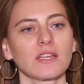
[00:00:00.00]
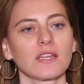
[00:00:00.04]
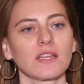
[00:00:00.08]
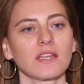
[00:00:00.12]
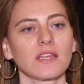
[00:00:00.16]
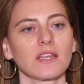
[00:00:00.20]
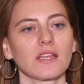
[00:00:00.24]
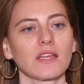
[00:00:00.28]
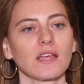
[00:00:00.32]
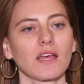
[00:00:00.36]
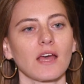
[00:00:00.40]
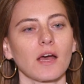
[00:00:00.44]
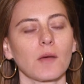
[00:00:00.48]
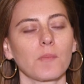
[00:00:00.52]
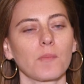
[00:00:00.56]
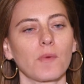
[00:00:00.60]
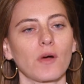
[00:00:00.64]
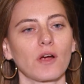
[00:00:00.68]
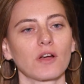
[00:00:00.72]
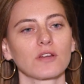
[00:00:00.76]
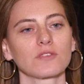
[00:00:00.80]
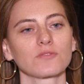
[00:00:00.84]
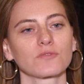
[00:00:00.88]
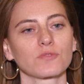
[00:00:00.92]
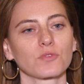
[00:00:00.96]
uh,
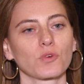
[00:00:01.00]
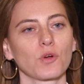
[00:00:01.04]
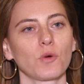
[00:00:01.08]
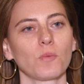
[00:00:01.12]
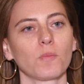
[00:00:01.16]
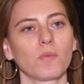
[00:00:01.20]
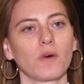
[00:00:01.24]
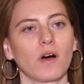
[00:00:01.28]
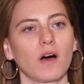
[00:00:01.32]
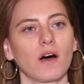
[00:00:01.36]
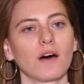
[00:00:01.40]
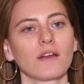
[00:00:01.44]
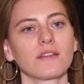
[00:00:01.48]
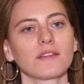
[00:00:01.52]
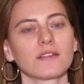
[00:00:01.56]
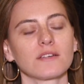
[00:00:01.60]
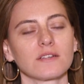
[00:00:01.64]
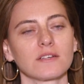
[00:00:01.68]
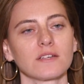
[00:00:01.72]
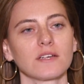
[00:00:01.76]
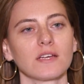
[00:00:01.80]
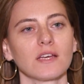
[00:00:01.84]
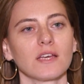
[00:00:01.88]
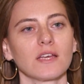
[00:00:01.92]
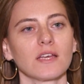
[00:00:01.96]
apart from
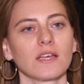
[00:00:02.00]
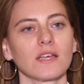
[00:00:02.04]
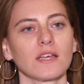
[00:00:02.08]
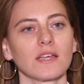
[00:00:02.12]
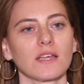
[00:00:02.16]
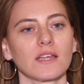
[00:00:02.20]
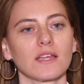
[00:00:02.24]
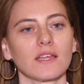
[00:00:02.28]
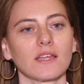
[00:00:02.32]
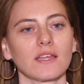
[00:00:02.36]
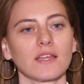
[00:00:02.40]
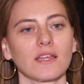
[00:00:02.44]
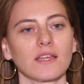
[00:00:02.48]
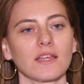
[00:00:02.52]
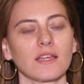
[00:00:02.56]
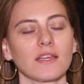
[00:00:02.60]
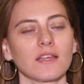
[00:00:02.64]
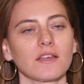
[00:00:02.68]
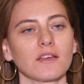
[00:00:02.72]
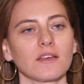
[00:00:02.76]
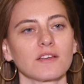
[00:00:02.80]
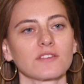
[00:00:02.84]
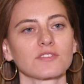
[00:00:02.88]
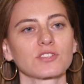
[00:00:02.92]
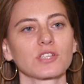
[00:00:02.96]
other
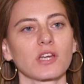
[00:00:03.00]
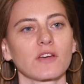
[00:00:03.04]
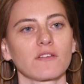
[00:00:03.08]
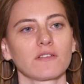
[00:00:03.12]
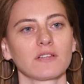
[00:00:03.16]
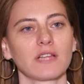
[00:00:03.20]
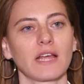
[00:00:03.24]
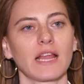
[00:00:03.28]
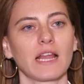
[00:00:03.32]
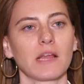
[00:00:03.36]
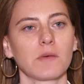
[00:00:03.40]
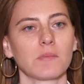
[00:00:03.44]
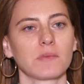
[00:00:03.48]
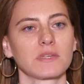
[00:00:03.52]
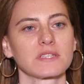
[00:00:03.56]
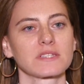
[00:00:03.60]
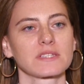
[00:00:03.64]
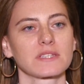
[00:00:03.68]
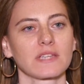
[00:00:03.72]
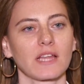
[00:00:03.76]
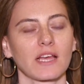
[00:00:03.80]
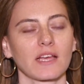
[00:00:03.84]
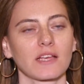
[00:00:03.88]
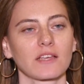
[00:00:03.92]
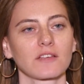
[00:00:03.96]
uh, travel
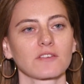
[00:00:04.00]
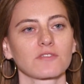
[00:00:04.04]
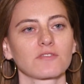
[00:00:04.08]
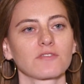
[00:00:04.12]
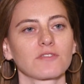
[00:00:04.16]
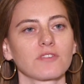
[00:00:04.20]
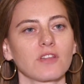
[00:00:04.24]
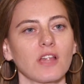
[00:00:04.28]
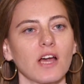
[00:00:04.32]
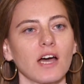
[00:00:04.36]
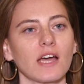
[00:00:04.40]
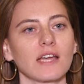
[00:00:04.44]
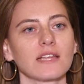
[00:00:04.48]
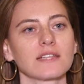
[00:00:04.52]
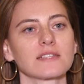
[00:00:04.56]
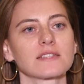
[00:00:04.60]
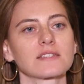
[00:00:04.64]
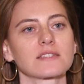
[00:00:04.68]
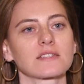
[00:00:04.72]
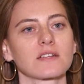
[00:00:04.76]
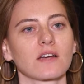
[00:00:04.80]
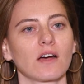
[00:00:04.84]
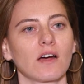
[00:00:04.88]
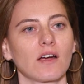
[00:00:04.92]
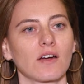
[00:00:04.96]
elements like
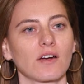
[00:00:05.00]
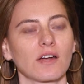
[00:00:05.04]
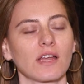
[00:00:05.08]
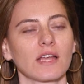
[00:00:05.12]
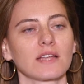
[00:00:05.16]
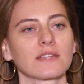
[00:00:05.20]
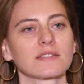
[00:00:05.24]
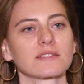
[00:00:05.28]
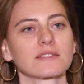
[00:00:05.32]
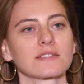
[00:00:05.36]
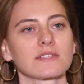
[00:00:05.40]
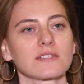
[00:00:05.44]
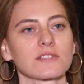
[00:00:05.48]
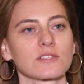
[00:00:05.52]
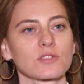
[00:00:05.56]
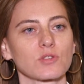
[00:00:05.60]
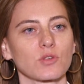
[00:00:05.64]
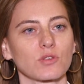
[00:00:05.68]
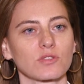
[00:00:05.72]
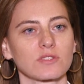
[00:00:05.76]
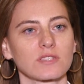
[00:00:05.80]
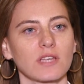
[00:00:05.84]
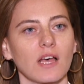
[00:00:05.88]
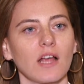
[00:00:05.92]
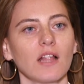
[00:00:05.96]
flights, car rentals,
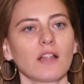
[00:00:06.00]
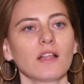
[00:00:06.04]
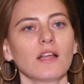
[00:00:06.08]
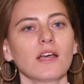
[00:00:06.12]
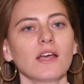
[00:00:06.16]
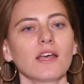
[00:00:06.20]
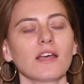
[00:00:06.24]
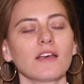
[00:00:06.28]
hotel.